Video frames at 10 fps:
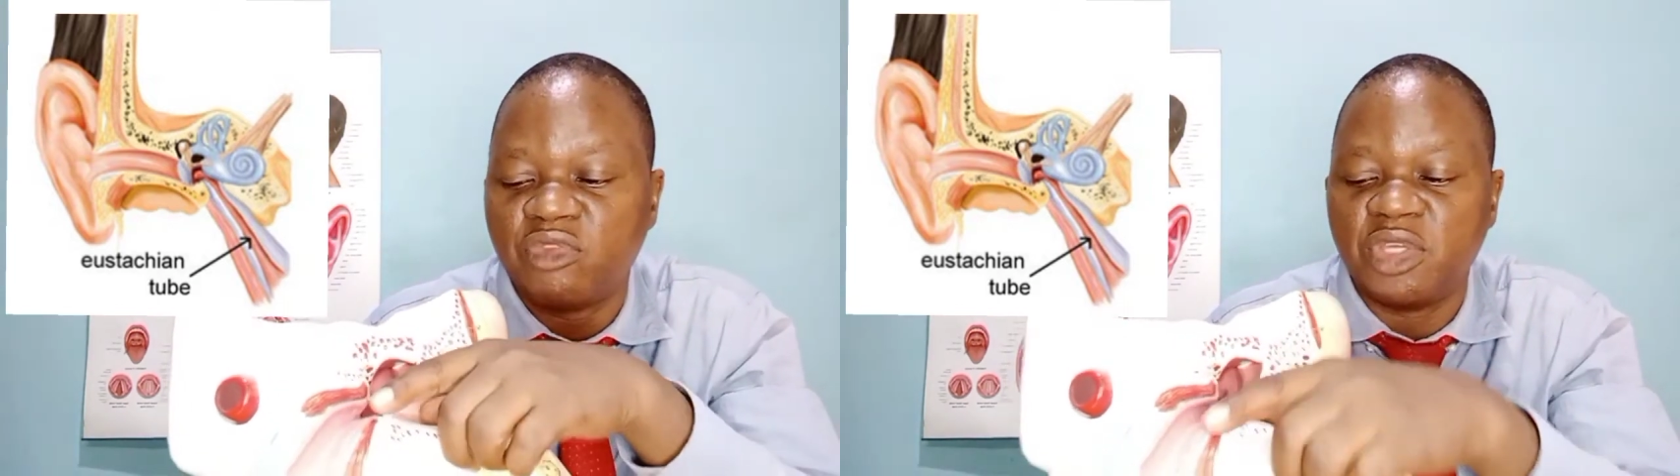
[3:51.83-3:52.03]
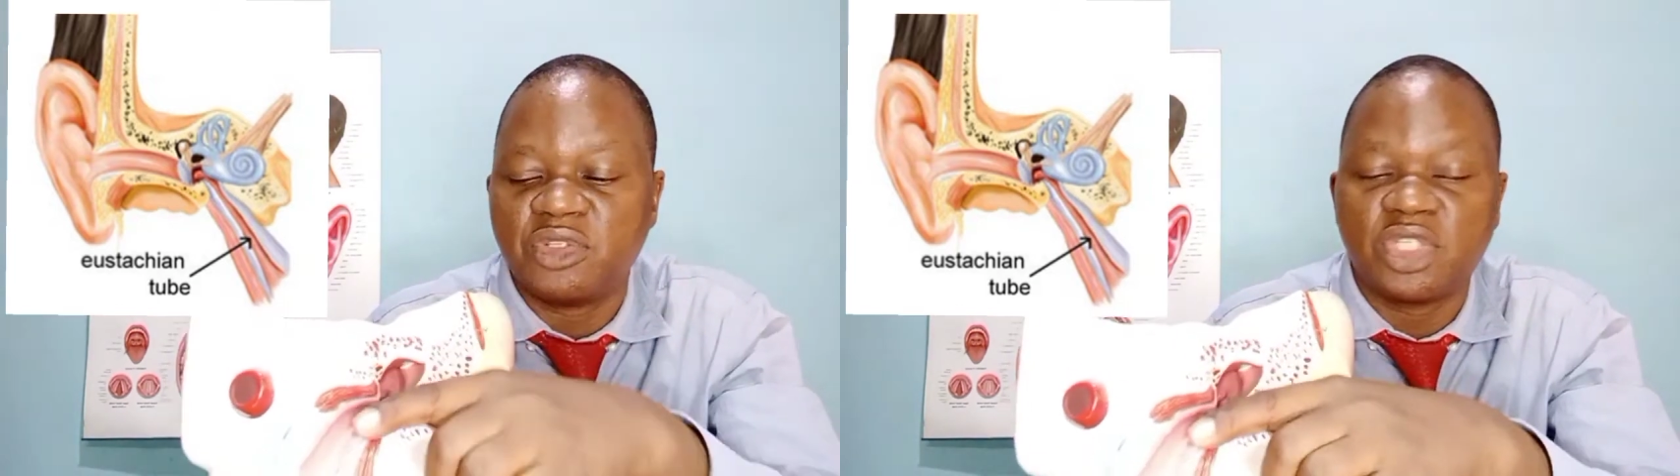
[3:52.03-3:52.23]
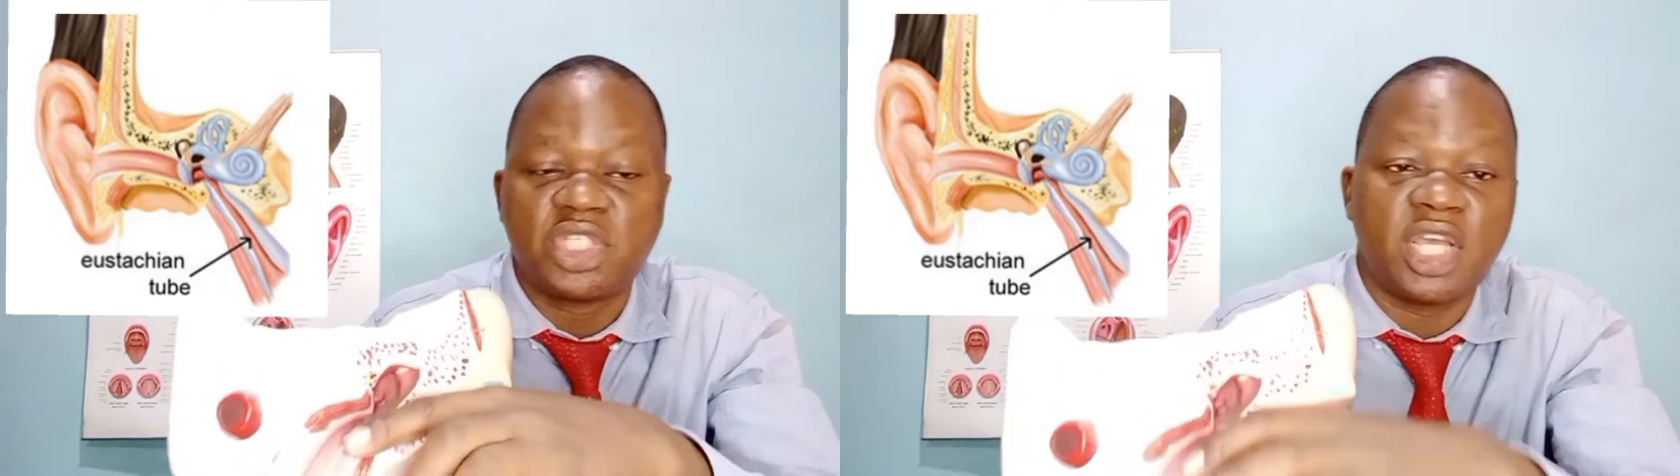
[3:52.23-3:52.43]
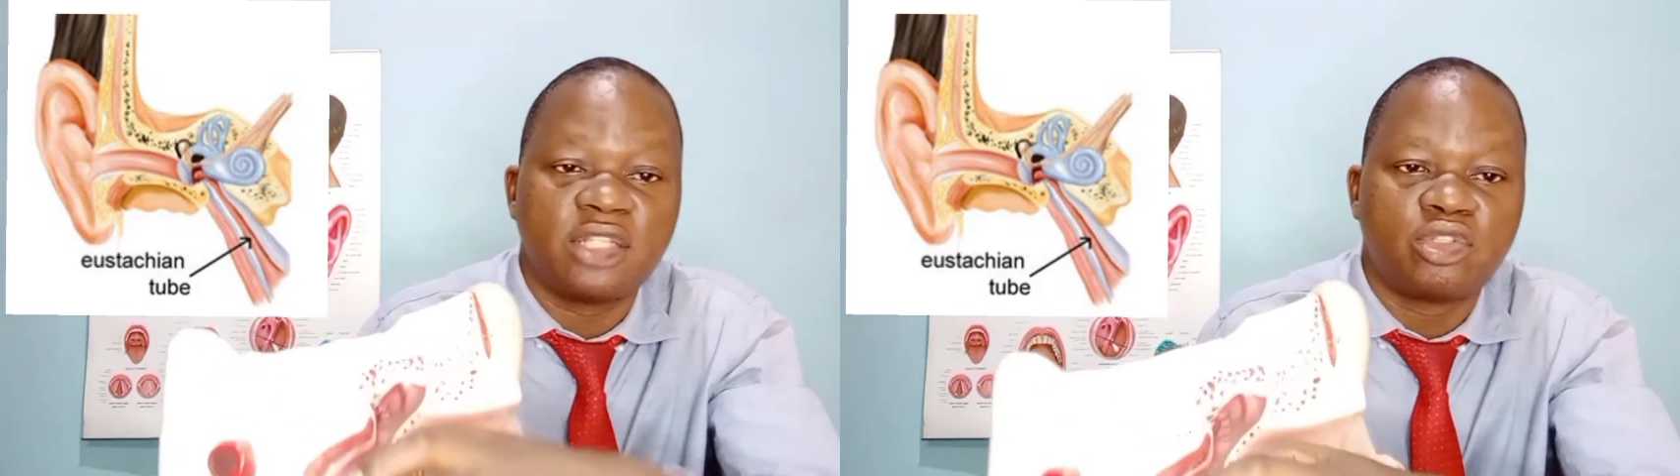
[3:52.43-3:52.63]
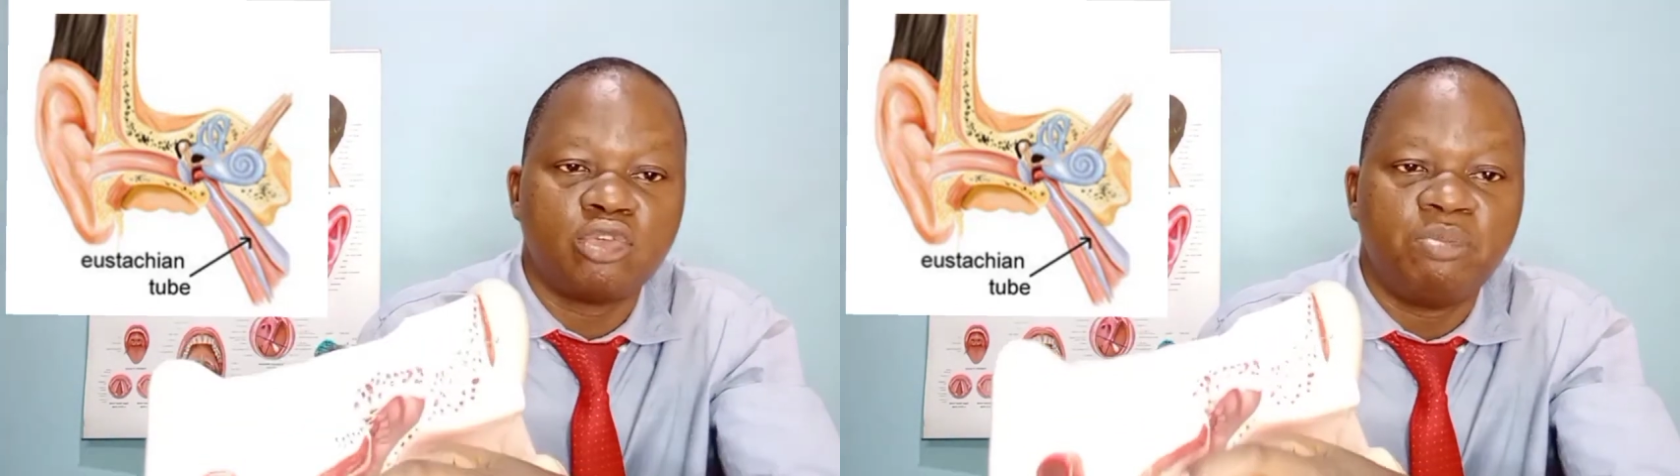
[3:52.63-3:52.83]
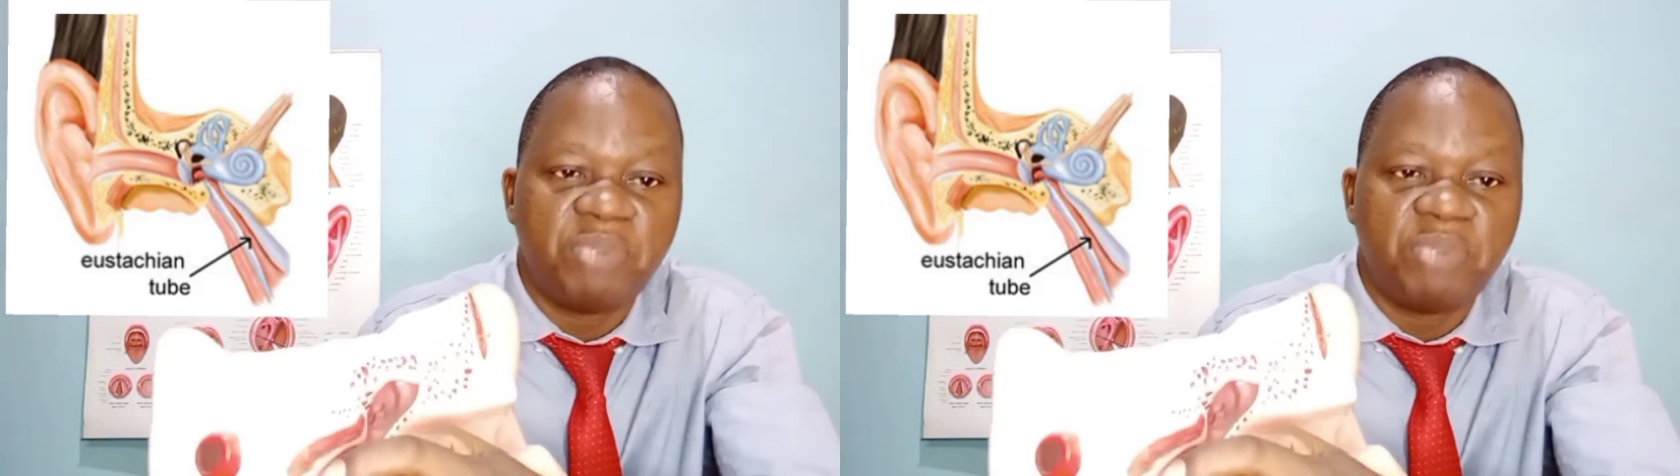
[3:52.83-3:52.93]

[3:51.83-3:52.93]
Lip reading: the Incision tube